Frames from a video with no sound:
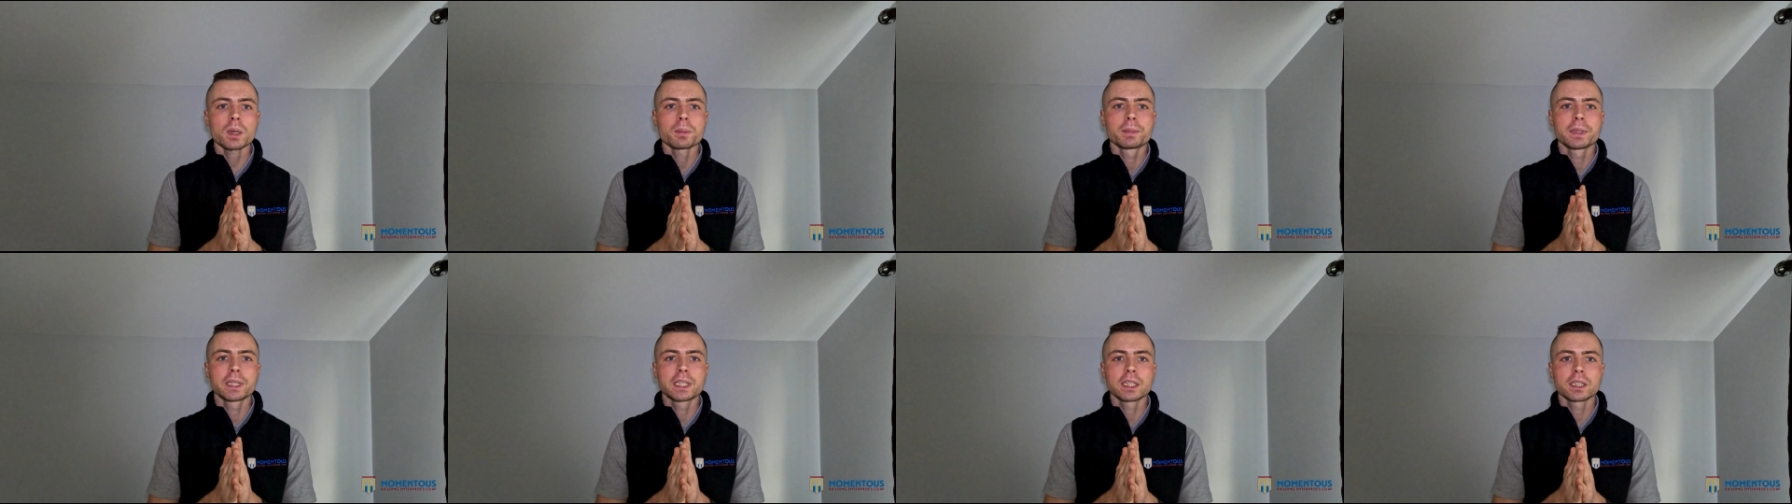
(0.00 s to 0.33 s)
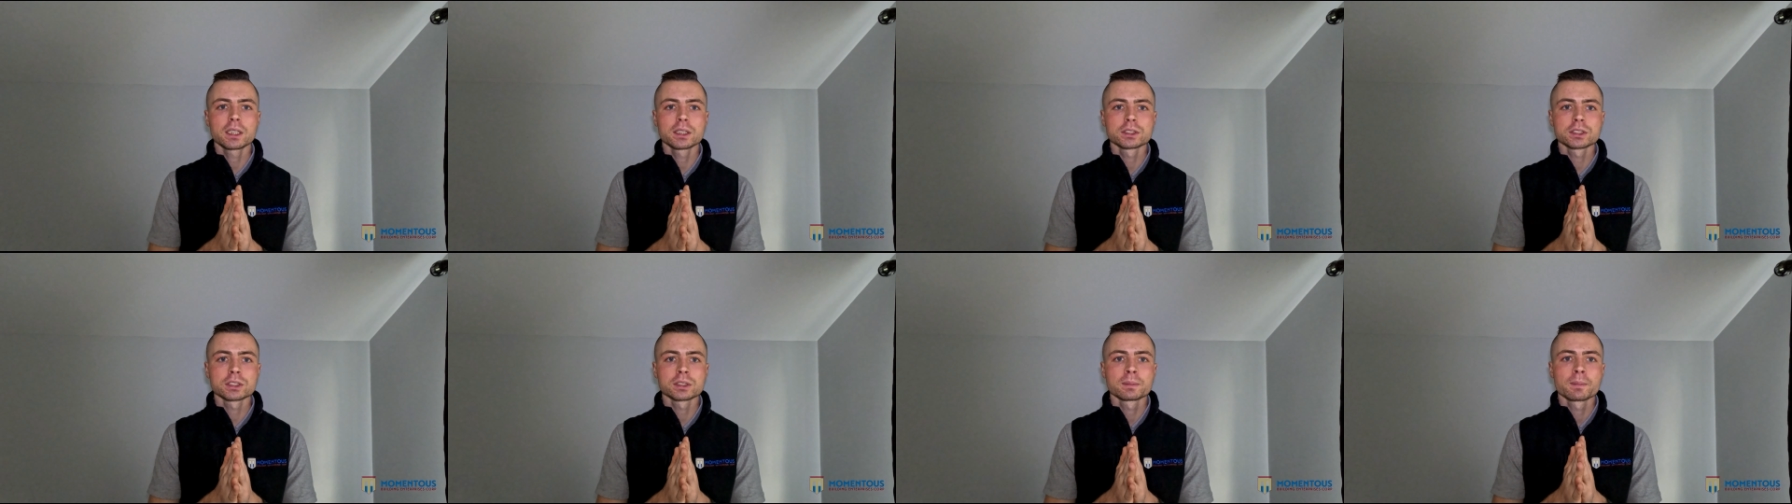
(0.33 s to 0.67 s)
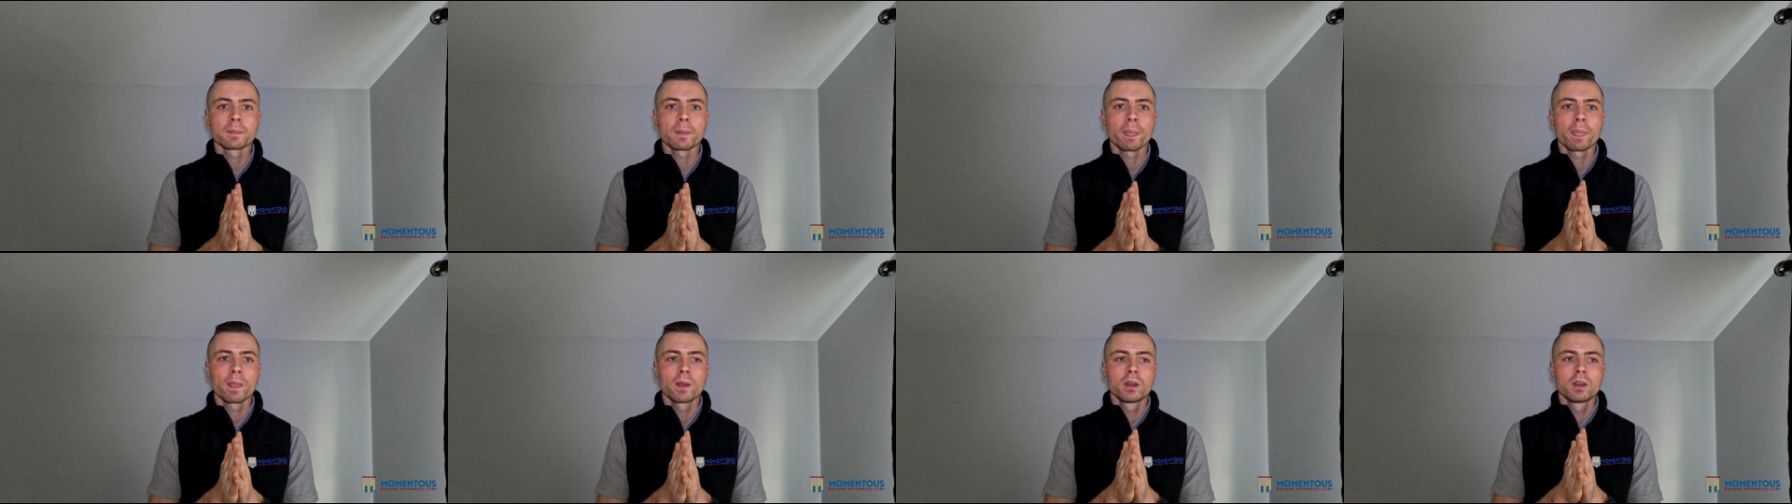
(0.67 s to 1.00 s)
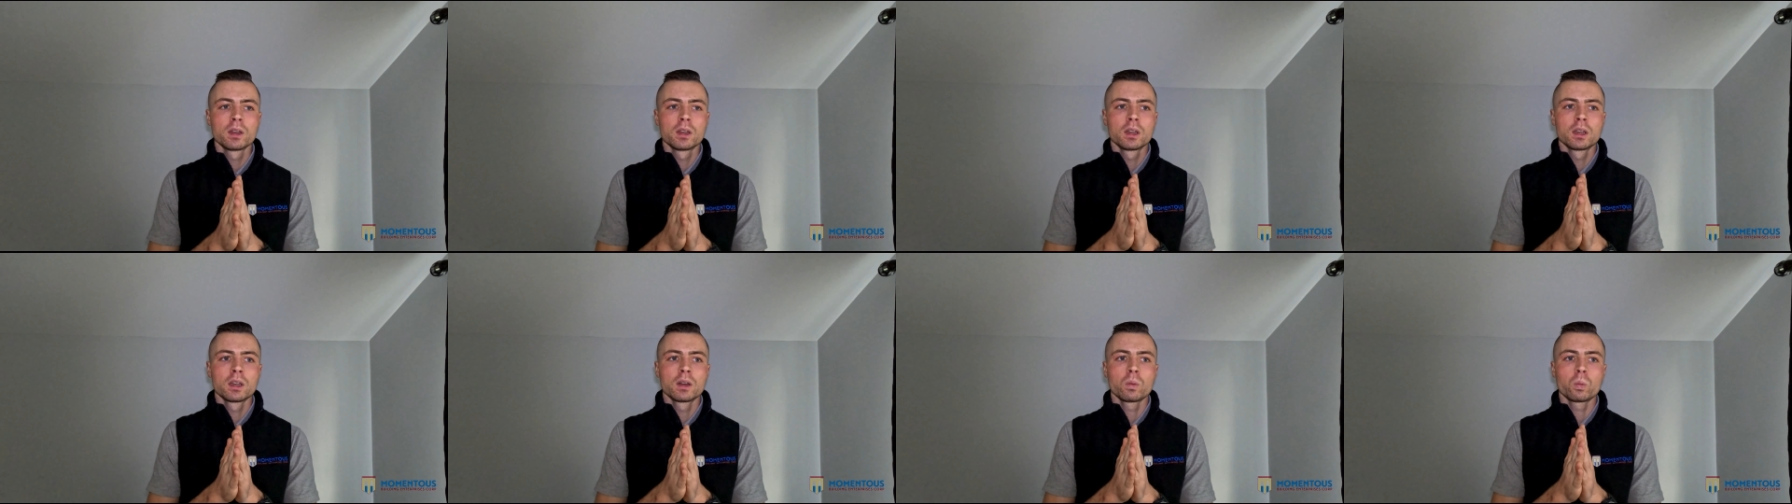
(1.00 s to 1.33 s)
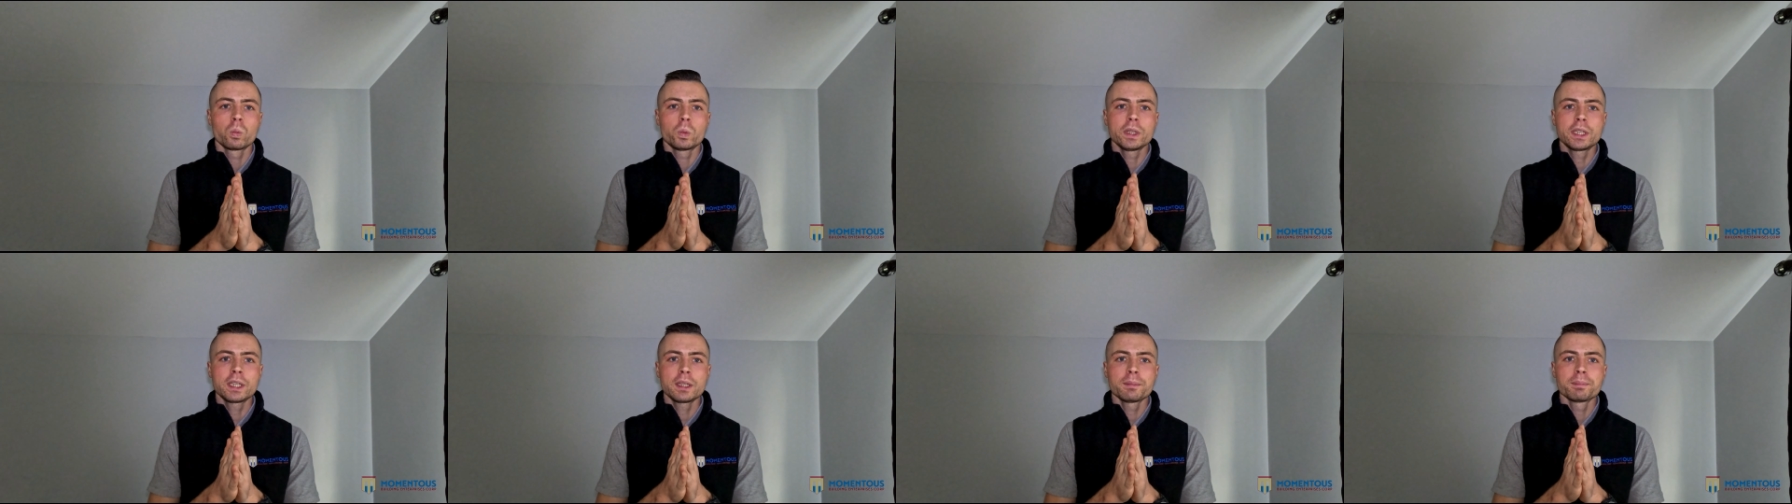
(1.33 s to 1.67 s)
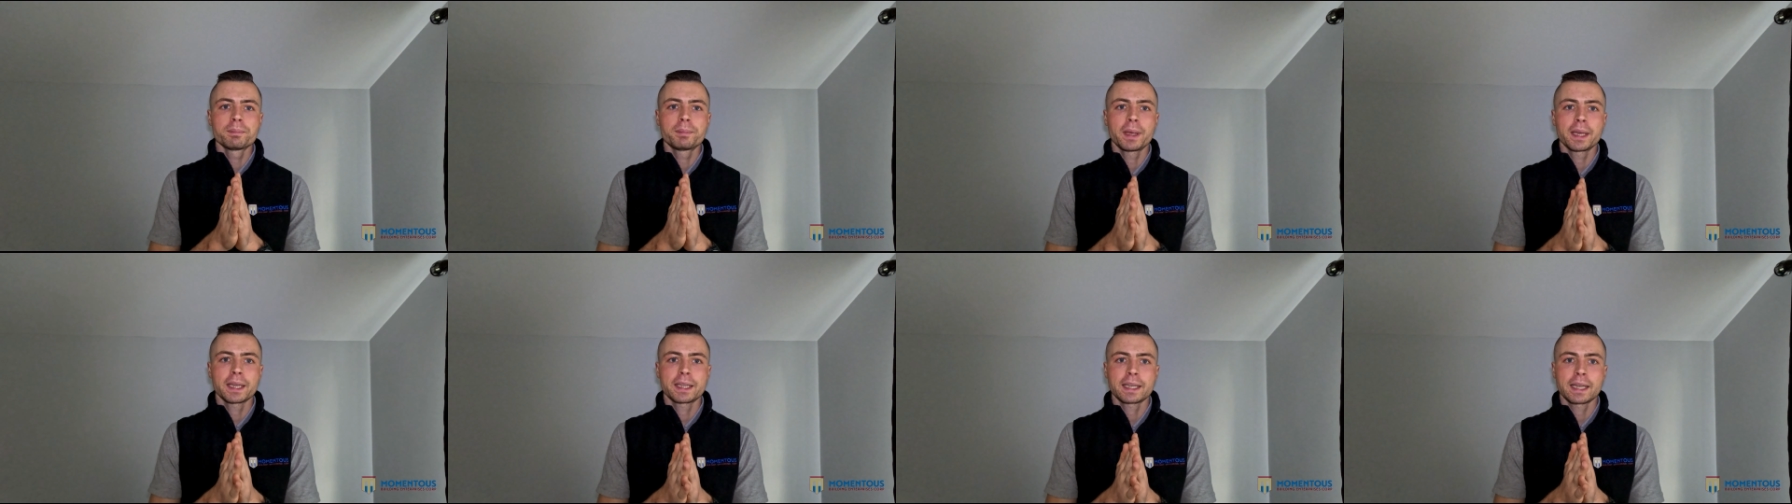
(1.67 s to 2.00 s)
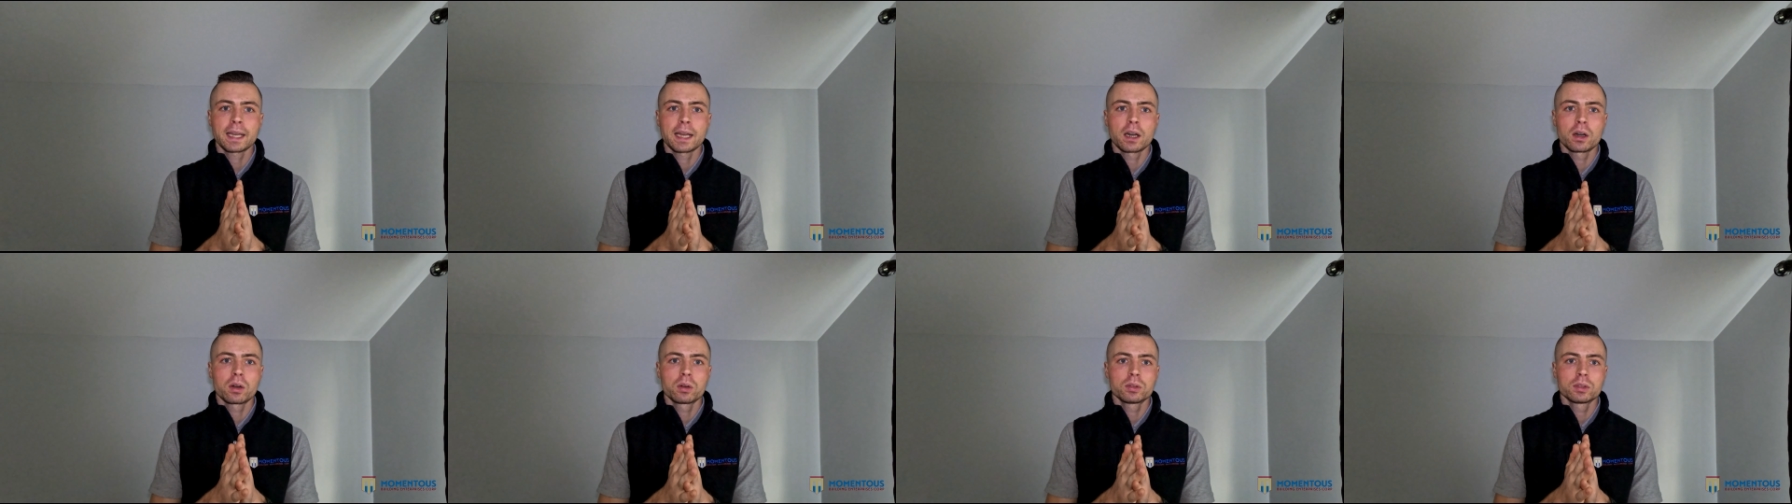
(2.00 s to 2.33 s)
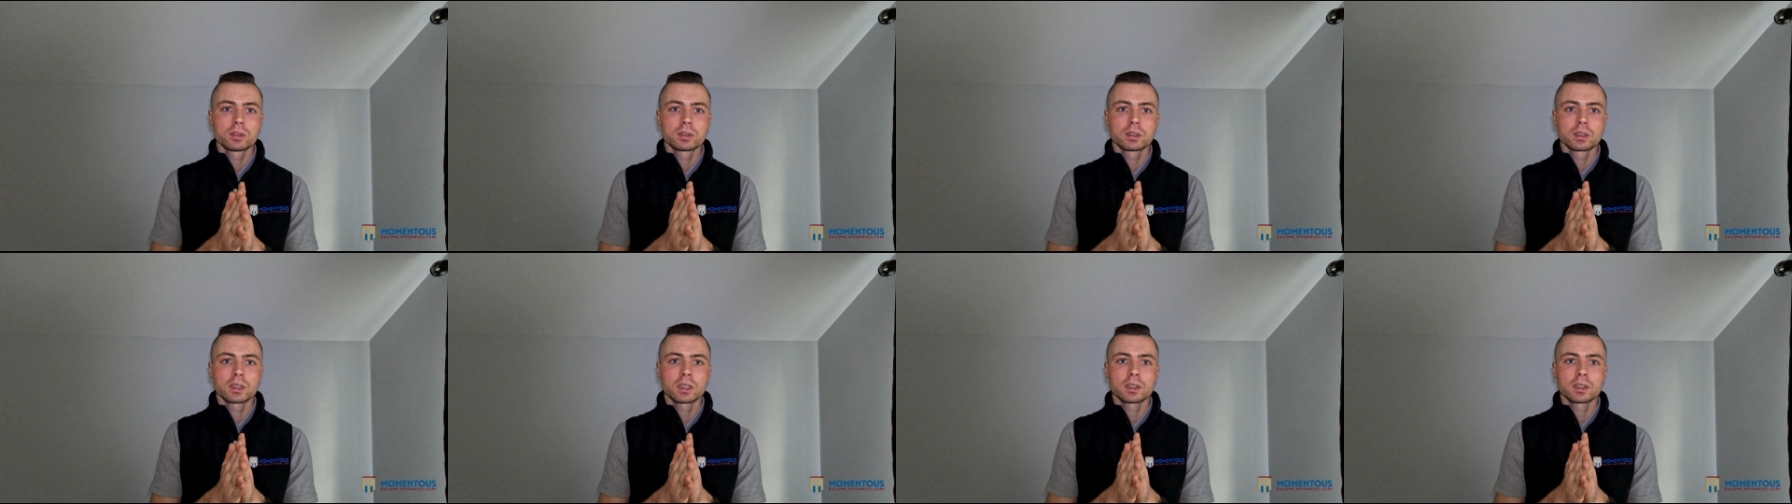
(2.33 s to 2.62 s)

Because we can pick out